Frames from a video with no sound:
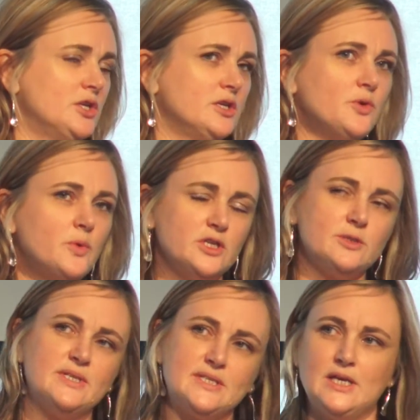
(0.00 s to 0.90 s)
I don't want it to
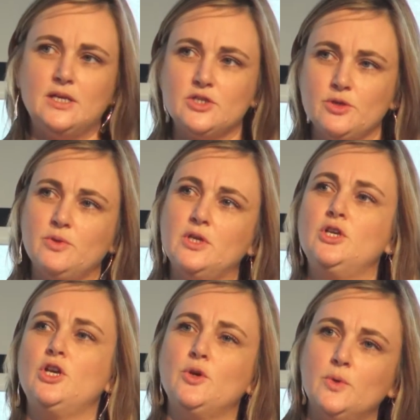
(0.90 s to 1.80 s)
be seen as something
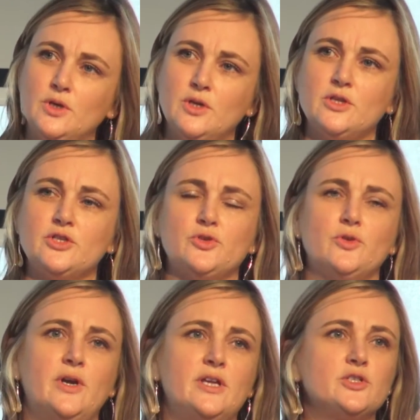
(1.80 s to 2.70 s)
new and another
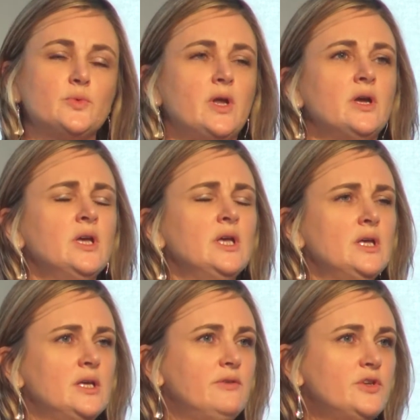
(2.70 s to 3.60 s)
story. I just want to
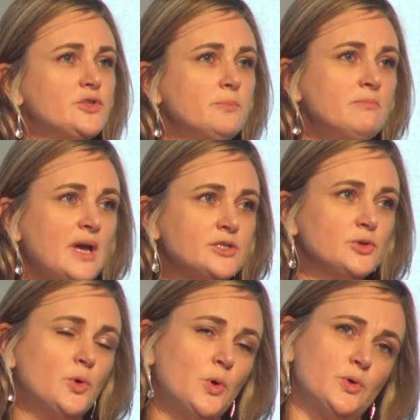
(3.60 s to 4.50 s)
give you some
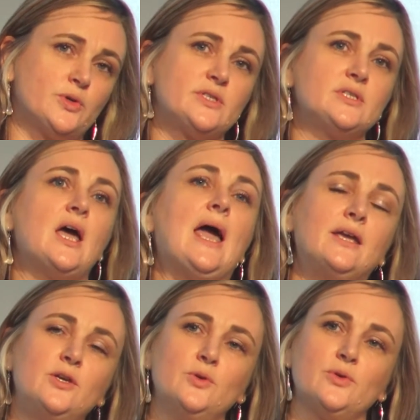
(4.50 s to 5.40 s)
mental hooks to
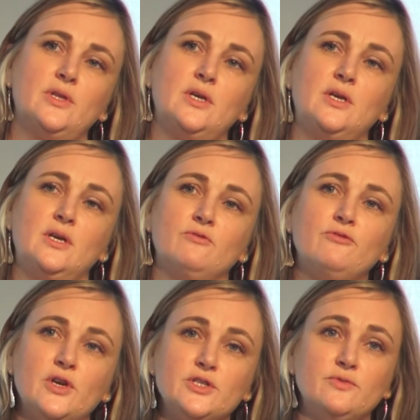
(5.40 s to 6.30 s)
anchor your thinking.
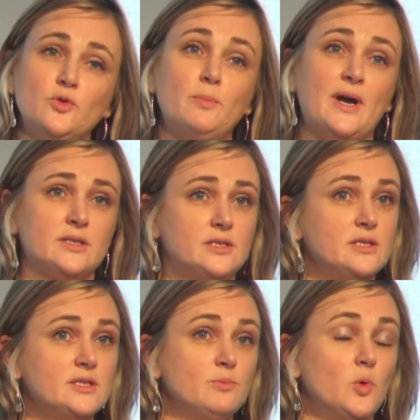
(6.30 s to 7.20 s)
First of all, back to
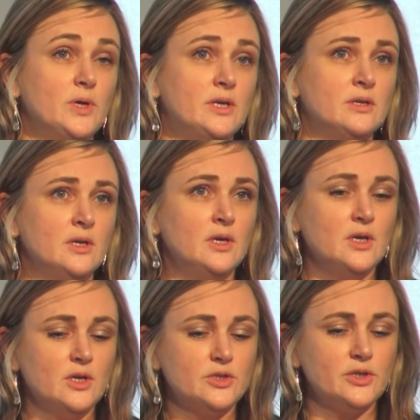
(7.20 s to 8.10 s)
this morning.
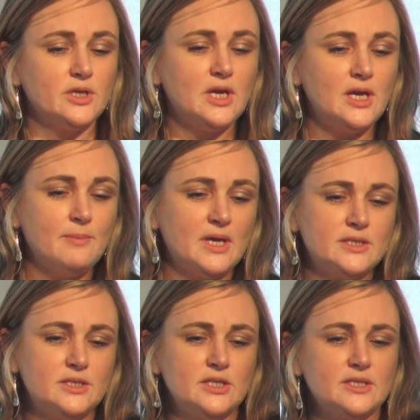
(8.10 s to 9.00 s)
So the key
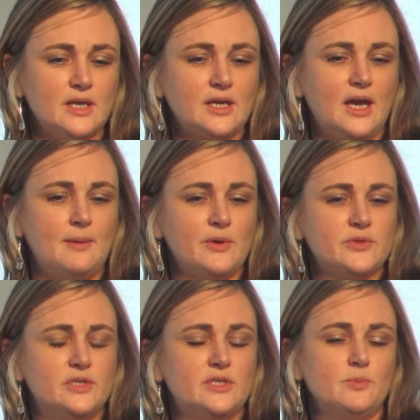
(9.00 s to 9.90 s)
messages that came out
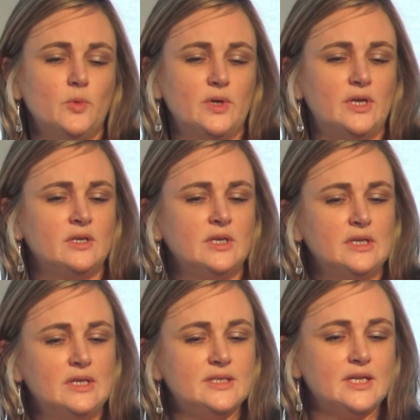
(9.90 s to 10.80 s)
of this morning
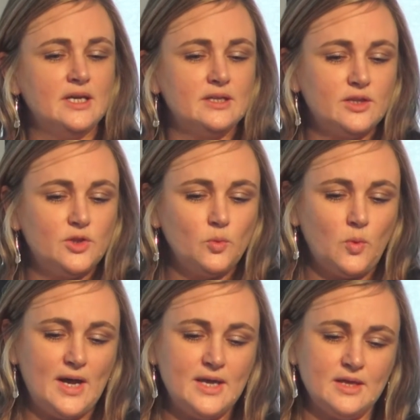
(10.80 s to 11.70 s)
is that the
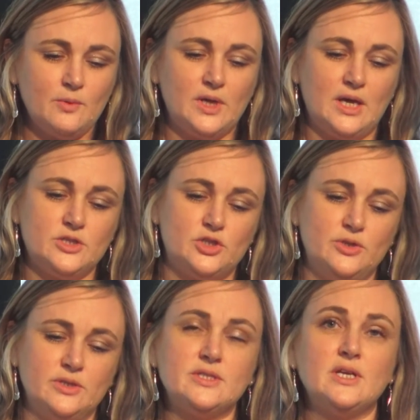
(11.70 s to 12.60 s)
way that we get
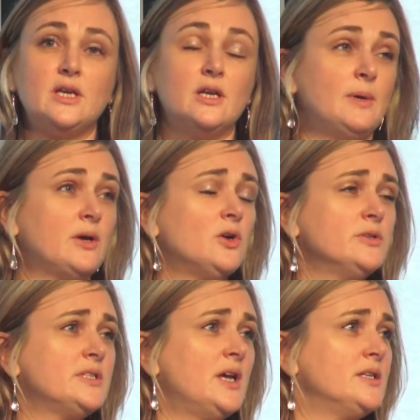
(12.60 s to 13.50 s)
students thinking about
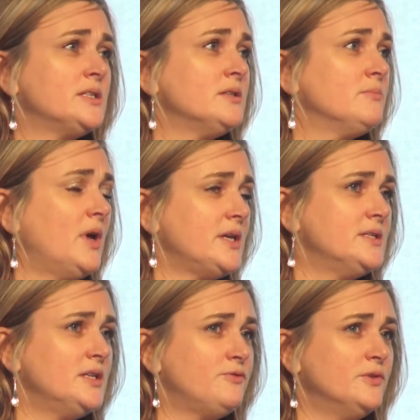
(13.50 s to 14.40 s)
content makes a
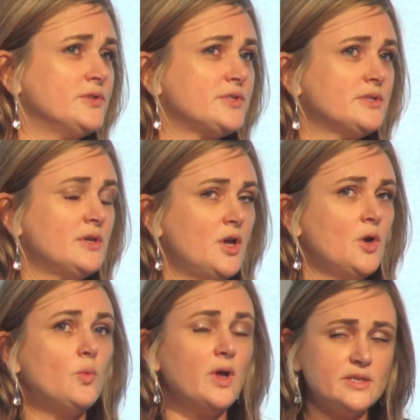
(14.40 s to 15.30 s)
difference.
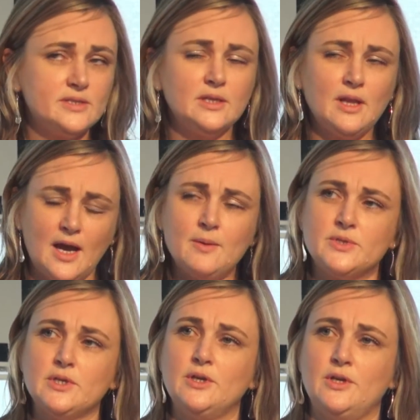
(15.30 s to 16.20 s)
We are still
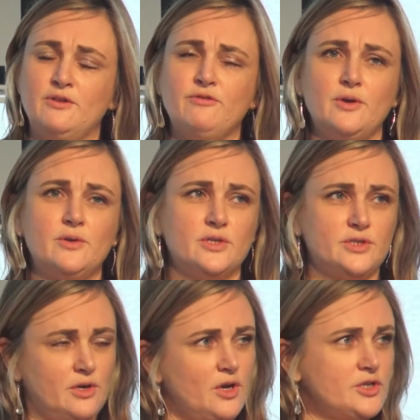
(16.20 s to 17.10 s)
absolutely
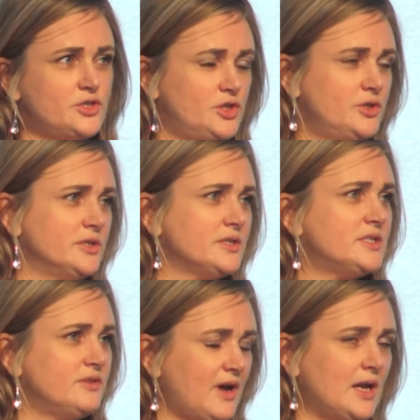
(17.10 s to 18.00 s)
focused on our students
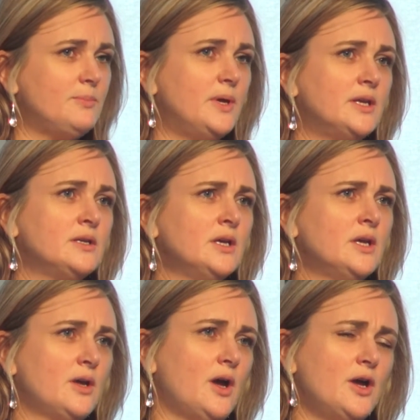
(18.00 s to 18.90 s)
developing
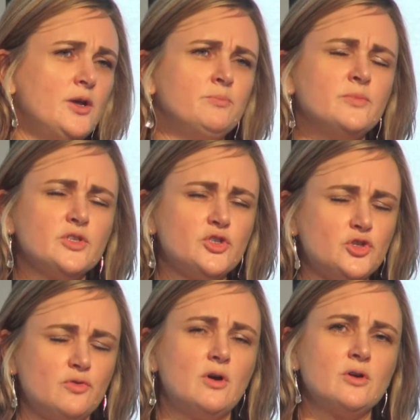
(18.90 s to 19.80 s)

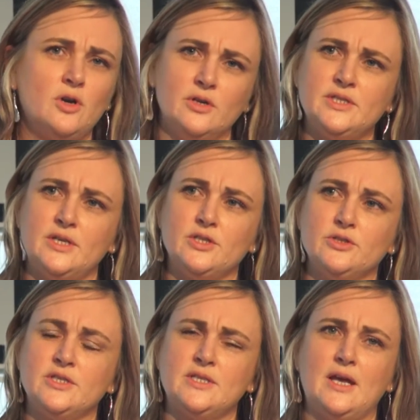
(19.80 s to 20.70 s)
strong content
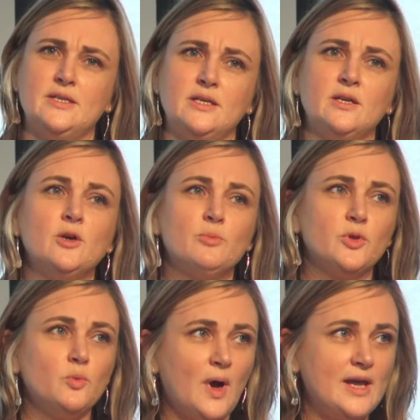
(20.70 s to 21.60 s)
understanding, but the
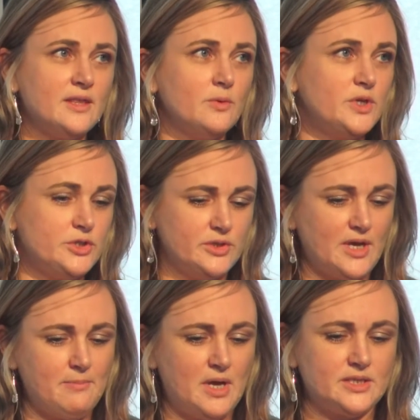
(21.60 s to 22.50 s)
way that we do
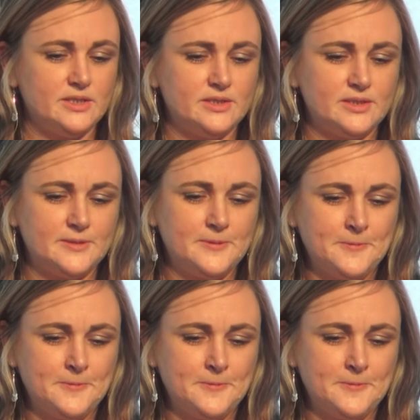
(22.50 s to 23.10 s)
that matters.